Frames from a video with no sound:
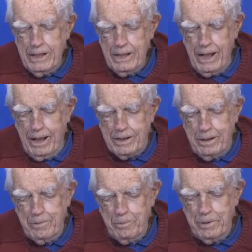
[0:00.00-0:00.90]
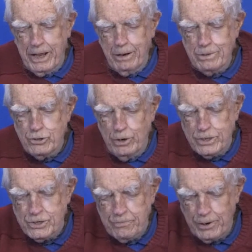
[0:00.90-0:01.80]
uh, coming, beginning with
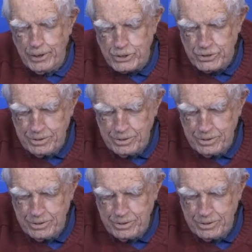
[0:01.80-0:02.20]
George I.